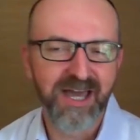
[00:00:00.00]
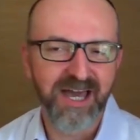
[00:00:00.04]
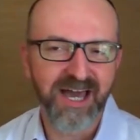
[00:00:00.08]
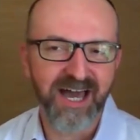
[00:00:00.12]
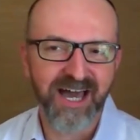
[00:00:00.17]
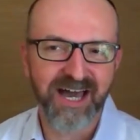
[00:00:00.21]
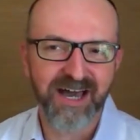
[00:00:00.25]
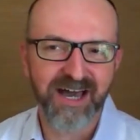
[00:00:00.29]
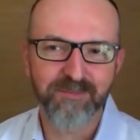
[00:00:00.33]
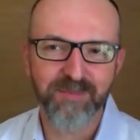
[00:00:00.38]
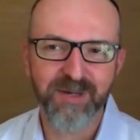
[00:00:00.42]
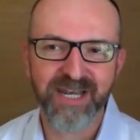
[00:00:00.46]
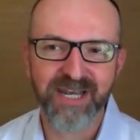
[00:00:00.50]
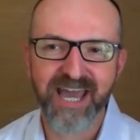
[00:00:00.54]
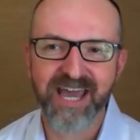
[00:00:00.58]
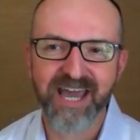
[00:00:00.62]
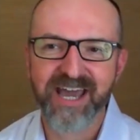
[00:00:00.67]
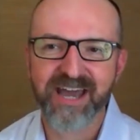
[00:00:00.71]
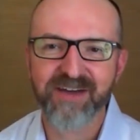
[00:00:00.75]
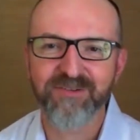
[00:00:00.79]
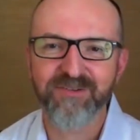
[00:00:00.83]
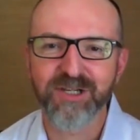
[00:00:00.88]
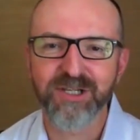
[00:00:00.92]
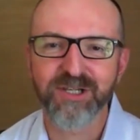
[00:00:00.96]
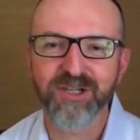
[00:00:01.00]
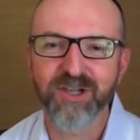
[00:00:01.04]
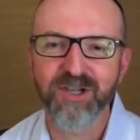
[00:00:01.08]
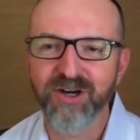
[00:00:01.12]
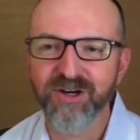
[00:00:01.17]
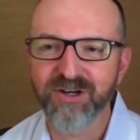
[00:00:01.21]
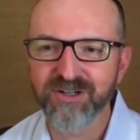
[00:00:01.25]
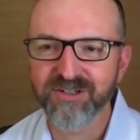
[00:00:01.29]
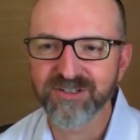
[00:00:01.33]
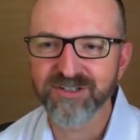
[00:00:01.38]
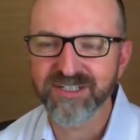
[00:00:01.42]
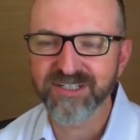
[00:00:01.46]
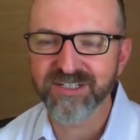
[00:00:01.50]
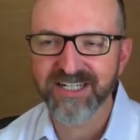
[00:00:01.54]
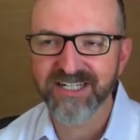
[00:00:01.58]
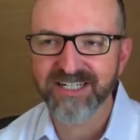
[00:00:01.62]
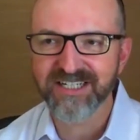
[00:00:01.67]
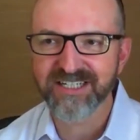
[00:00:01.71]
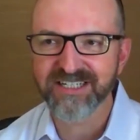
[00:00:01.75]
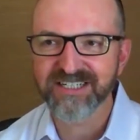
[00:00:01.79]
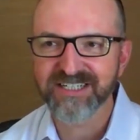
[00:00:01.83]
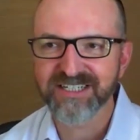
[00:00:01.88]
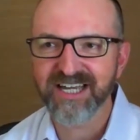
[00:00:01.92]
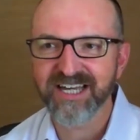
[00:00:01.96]
But I have a
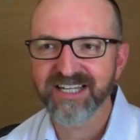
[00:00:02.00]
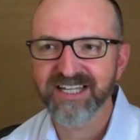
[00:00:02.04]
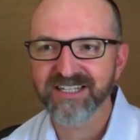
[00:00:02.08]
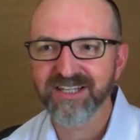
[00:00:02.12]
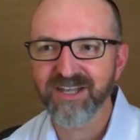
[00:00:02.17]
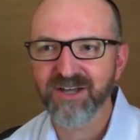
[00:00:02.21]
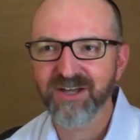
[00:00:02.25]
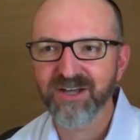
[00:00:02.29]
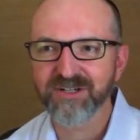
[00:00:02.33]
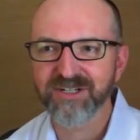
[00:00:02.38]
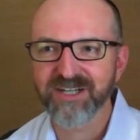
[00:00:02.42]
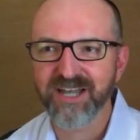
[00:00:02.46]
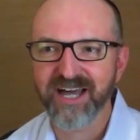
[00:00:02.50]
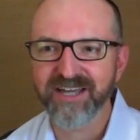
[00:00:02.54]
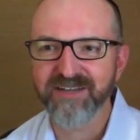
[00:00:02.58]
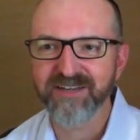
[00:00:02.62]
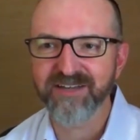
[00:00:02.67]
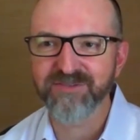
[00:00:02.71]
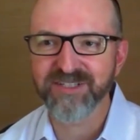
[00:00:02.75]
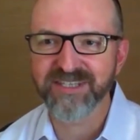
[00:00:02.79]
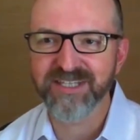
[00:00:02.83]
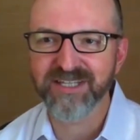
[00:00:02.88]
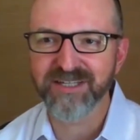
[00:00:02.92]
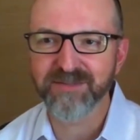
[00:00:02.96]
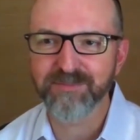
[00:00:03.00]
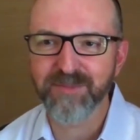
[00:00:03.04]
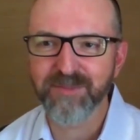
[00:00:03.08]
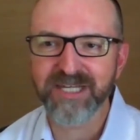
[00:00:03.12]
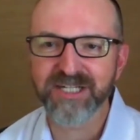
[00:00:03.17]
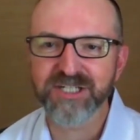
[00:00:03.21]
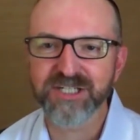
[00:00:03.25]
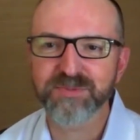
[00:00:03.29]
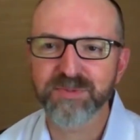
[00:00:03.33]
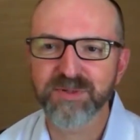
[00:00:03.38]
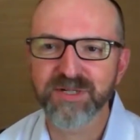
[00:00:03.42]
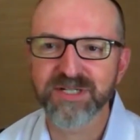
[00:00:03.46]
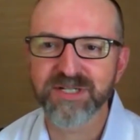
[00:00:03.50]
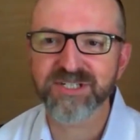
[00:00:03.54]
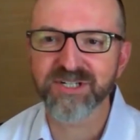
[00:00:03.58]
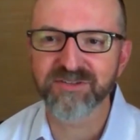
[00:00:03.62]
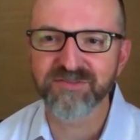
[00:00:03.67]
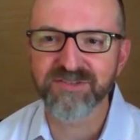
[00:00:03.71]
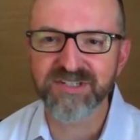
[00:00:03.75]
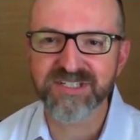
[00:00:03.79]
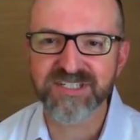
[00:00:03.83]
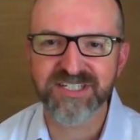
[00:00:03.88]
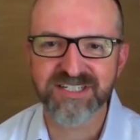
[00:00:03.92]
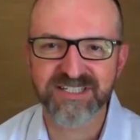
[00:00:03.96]
long life in the managed print
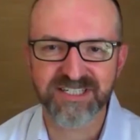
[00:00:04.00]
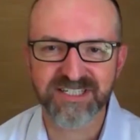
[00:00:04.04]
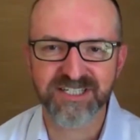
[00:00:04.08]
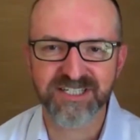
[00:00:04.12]
services